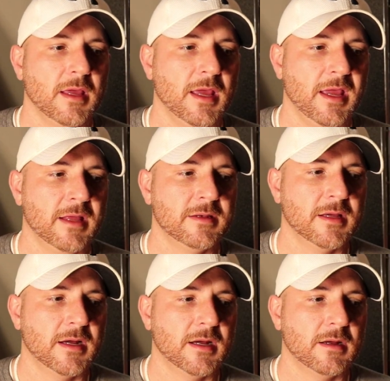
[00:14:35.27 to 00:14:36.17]
And
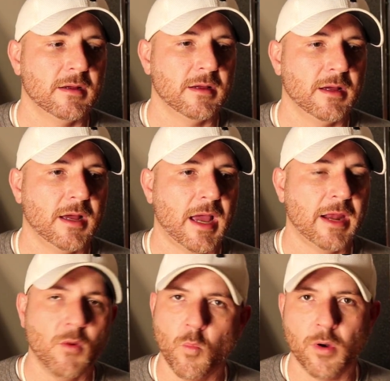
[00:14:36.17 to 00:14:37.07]
uh,
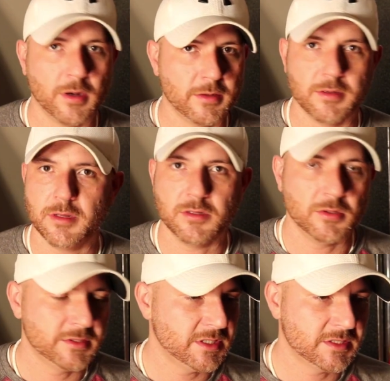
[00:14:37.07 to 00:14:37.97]
I don't want
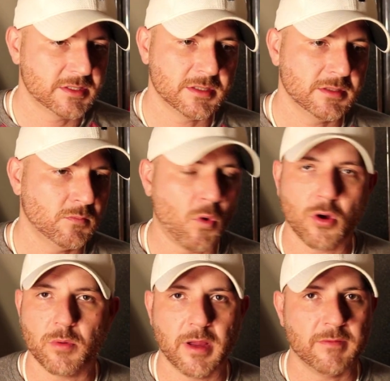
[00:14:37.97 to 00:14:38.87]
to just
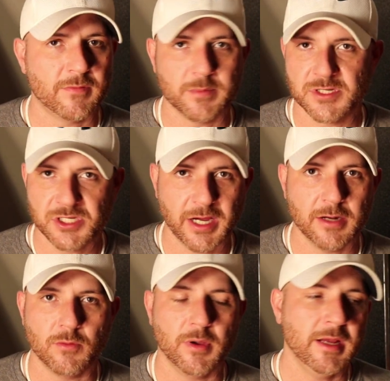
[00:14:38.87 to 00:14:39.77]
walk away from this
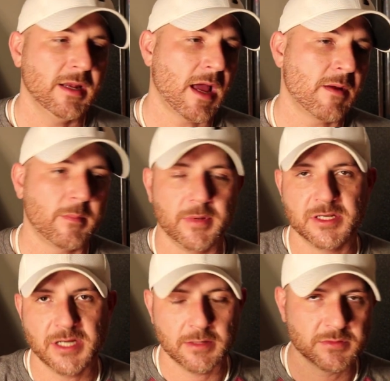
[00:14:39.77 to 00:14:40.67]
channel. And I, mean,
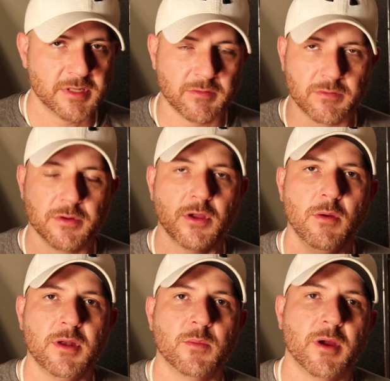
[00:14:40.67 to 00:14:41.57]
the channel's never going to
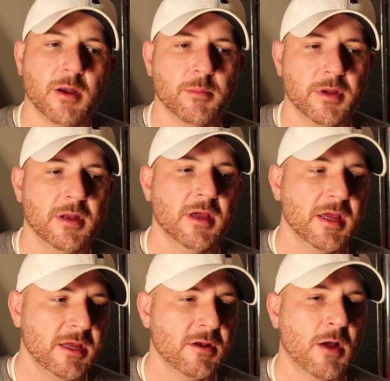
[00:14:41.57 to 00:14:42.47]
go anywhere, but
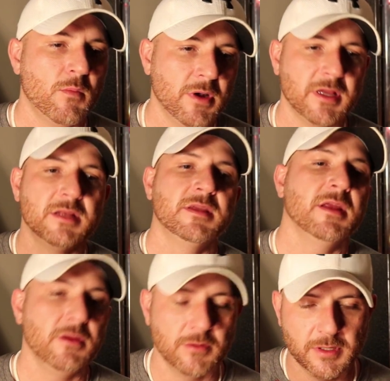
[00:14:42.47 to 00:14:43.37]
you know, I want to
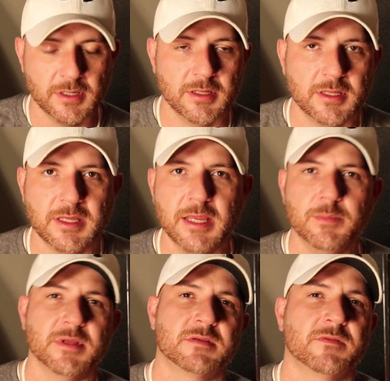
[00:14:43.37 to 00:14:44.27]
continue to, to
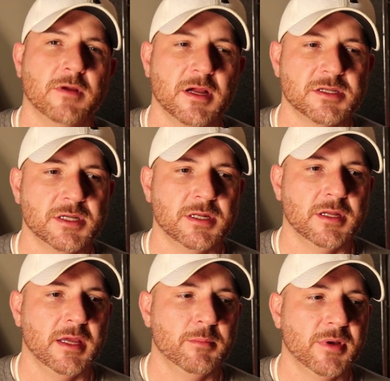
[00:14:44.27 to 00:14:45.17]
keep this fresh, and
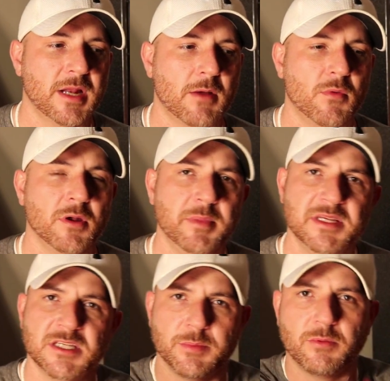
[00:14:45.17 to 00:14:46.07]
but I want to be
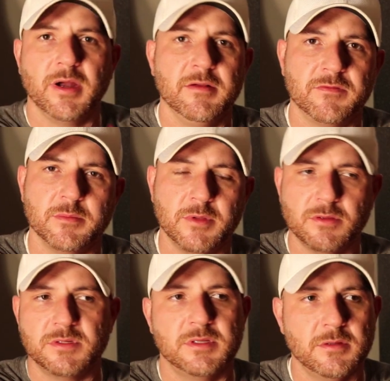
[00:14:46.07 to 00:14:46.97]
separated from
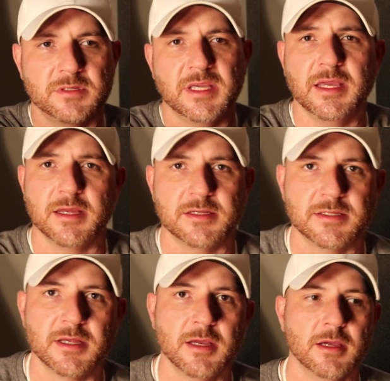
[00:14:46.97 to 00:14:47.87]
those those kids